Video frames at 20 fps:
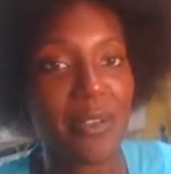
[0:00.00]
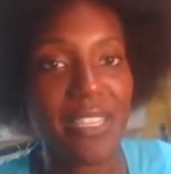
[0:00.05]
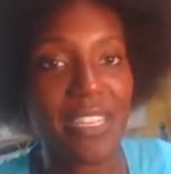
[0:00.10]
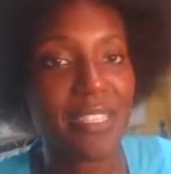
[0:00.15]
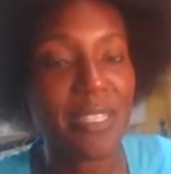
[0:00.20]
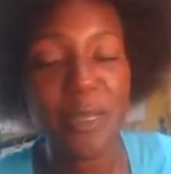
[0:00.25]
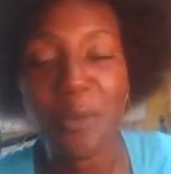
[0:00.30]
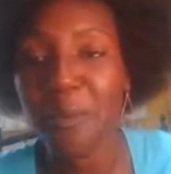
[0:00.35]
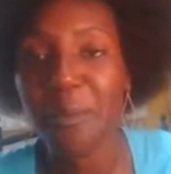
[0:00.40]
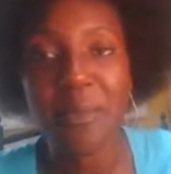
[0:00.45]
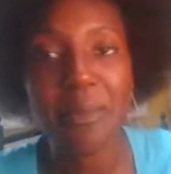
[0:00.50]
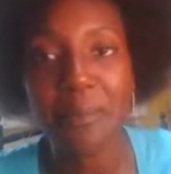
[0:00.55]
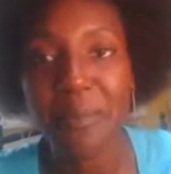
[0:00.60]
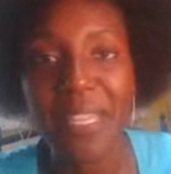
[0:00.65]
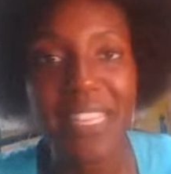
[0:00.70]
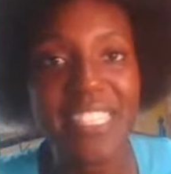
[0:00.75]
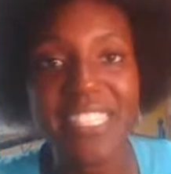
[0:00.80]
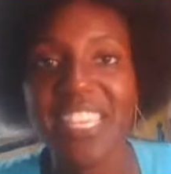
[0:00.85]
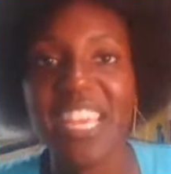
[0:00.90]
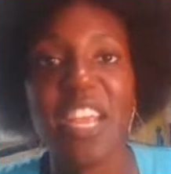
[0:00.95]
little
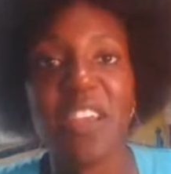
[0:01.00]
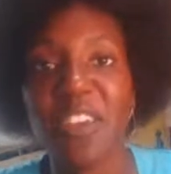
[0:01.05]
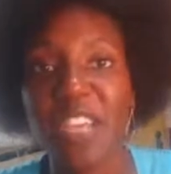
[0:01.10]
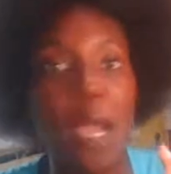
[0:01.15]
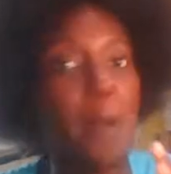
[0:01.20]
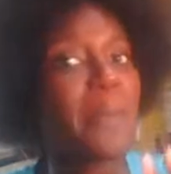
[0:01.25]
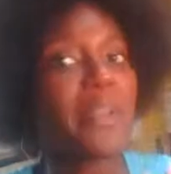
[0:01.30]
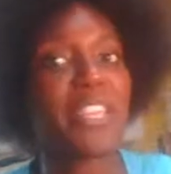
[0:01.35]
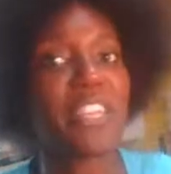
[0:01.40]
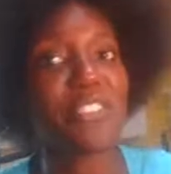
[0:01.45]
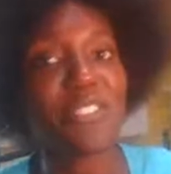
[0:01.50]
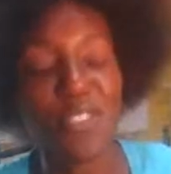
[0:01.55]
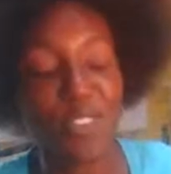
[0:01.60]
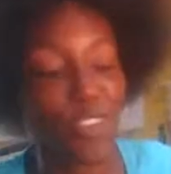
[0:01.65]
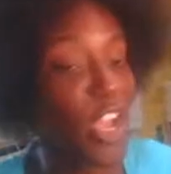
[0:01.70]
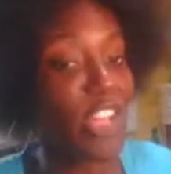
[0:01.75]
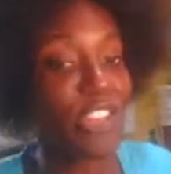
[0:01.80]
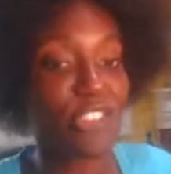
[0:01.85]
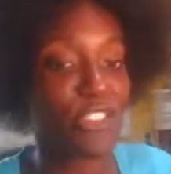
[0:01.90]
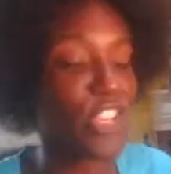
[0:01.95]
military coming against the
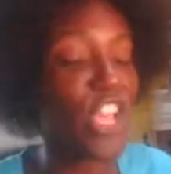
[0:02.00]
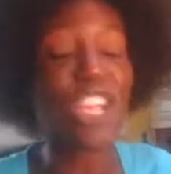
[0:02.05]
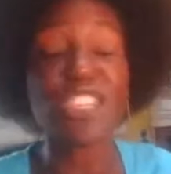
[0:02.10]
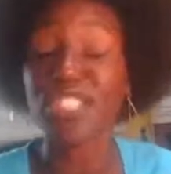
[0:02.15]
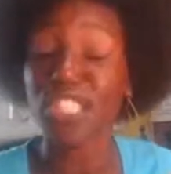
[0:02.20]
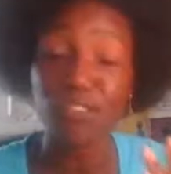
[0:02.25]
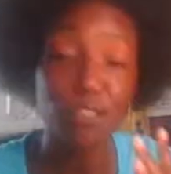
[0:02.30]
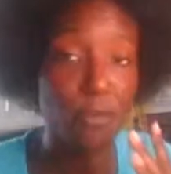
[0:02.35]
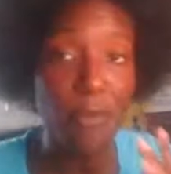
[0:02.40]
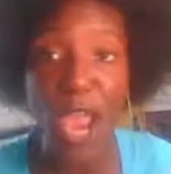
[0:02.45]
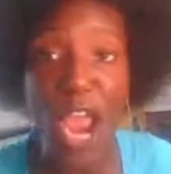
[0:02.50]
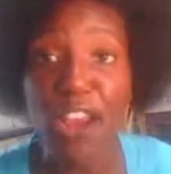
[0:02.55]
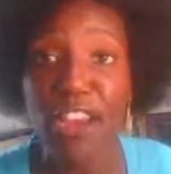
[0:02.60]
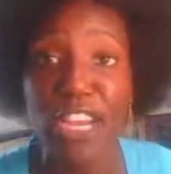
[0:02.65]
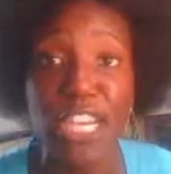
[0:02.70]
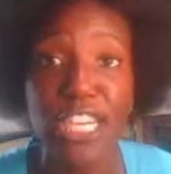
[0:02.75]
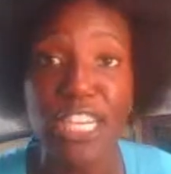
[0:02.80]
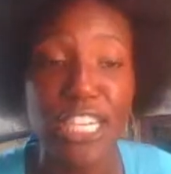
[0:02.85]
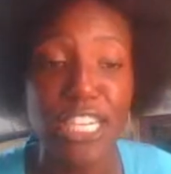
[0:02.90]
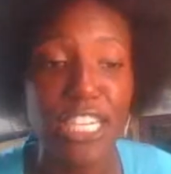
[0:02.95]
United States of
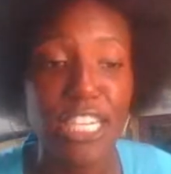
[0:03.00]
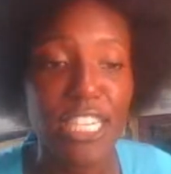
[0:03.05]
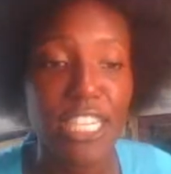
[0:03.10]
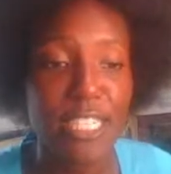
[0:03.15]
America.